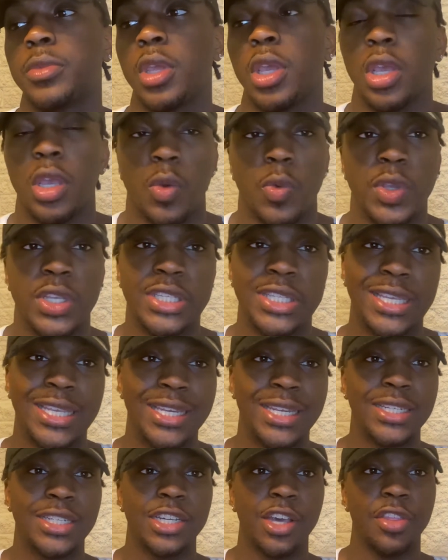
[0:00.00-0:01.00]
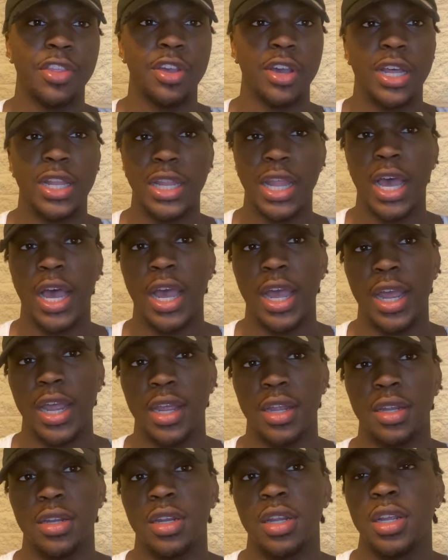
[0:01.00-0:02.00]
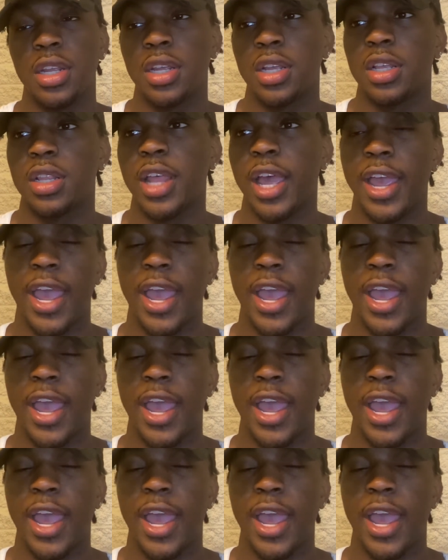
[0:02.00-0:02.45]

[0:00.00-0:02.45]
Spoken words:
We seen each other a lot, like